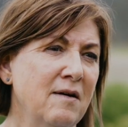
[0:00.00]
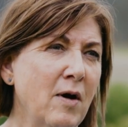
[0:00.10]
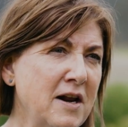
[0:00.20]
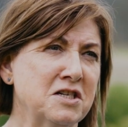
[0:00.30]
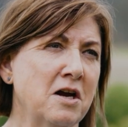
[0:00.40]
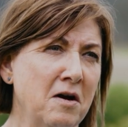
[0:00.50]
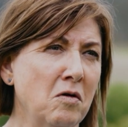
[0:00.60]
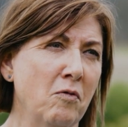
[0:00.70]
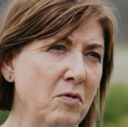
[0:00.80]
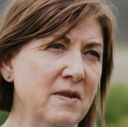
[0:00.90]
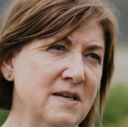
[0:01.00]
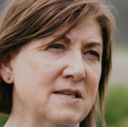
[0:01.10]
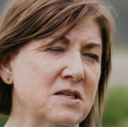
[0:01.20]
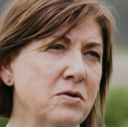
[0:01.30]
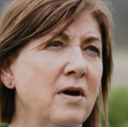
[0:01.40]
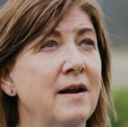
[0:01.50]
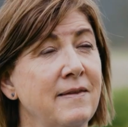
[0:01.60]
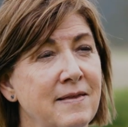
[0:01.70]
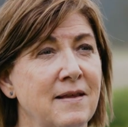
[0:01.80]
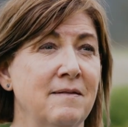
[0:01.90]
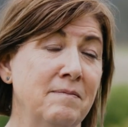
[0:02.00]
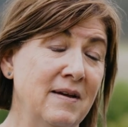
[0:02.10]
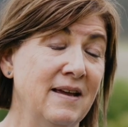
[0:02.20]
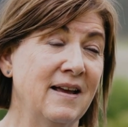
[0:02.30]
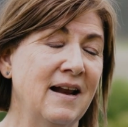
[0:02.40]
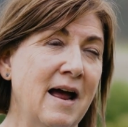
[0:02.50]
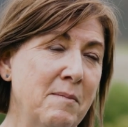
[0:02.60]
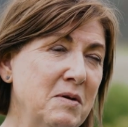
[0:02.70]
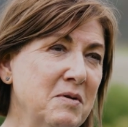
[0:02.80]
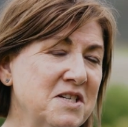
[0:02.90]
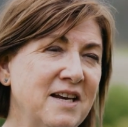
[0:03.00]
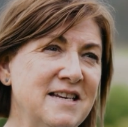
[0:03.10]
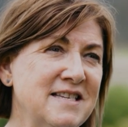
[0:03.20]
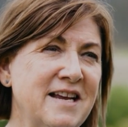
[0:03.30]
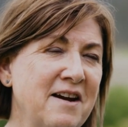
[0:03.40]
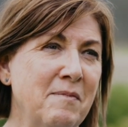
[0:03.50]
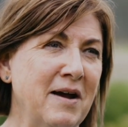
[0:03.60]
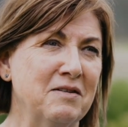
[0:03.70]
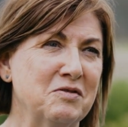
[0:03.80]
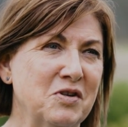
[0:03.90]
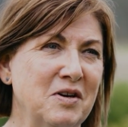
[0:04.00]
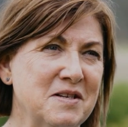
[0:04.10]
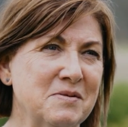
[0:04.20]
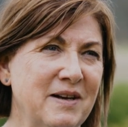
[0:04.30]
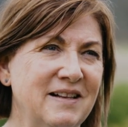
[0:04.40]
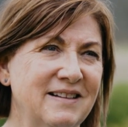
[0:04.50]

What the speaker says: What I started off with is the soil, and then the climate, which I guess is out of my control as well.